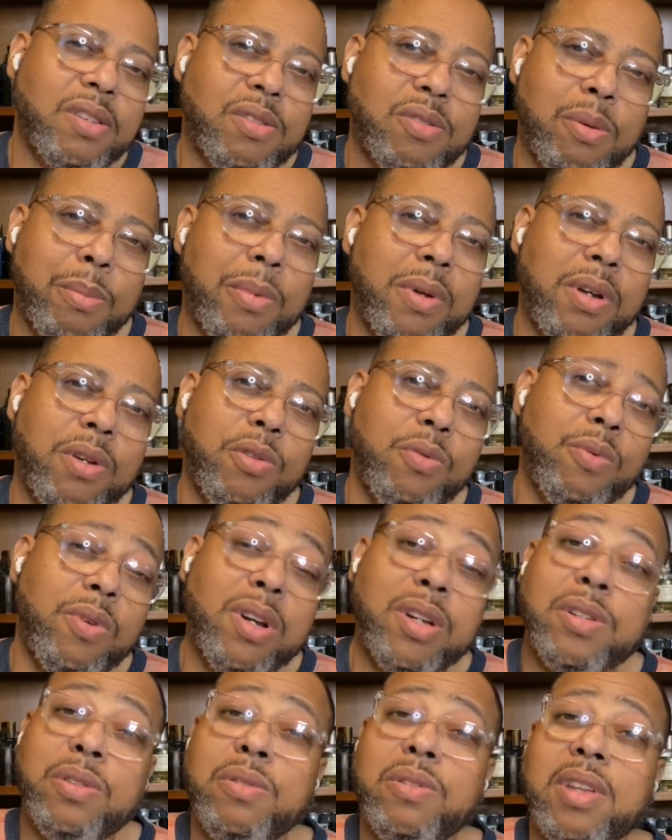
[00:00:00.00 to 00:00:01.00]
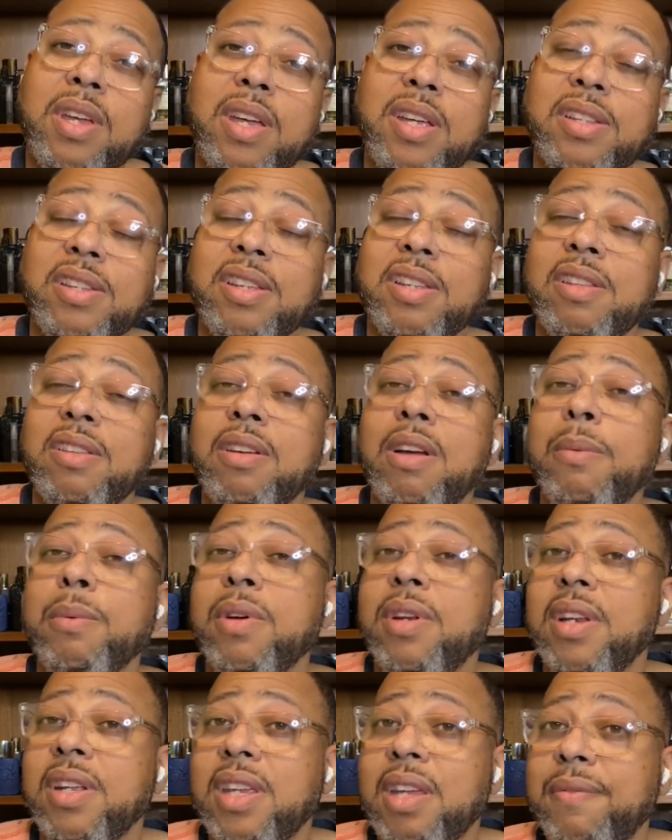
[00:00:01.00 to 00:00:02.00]
So I'm going to do one of two things. Either I'm
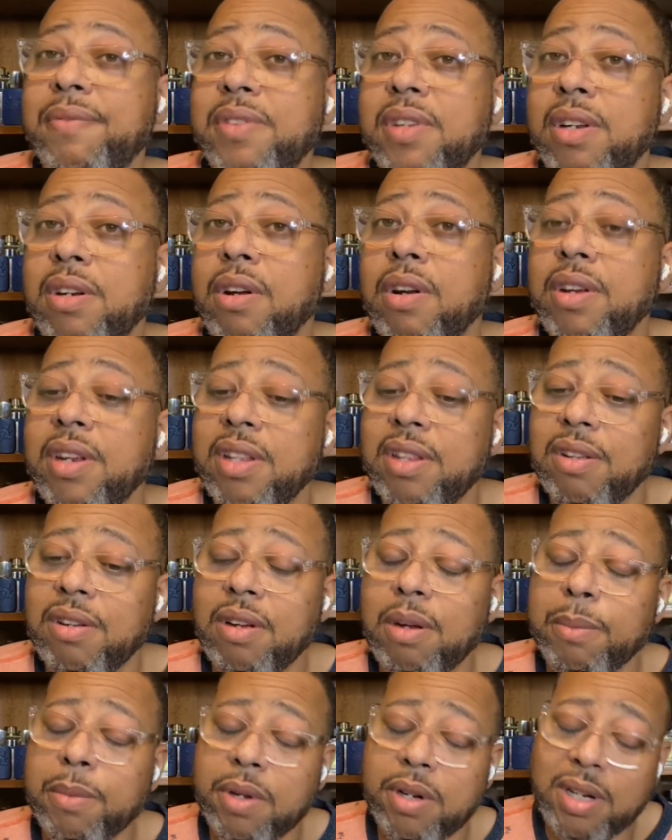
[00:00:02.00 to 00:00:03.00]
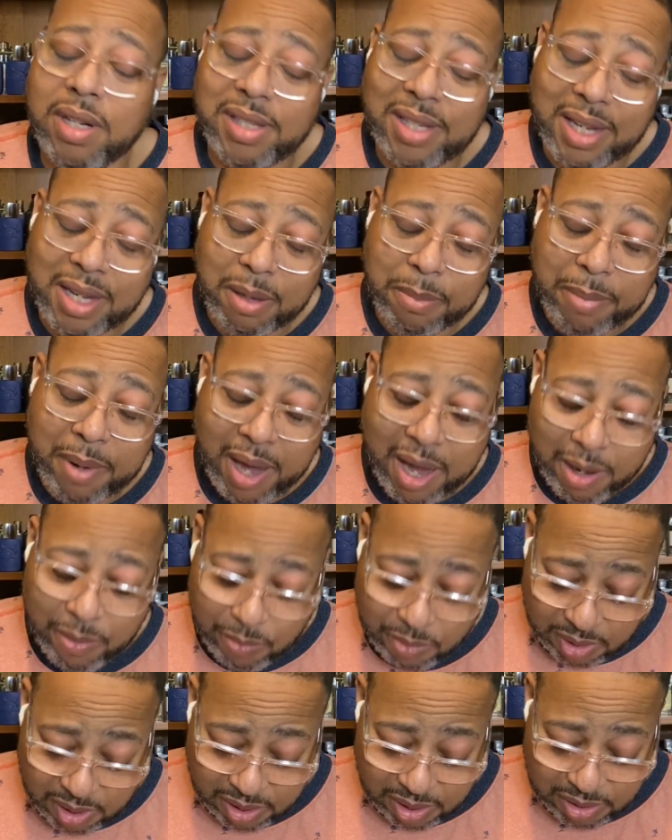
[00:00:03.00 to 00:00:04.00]
going to gift it or either I'm going to take it back.
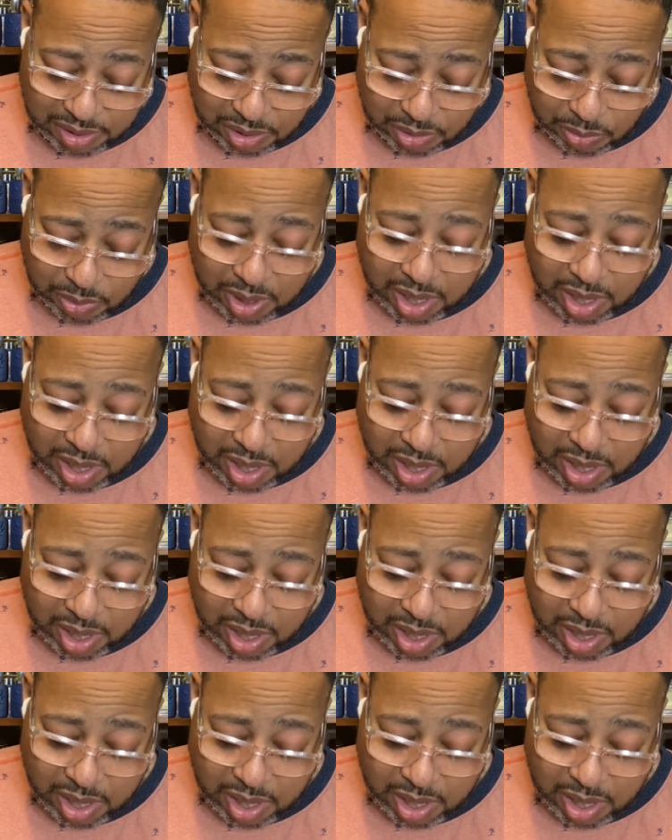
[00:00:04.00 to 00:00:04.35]
One of the two.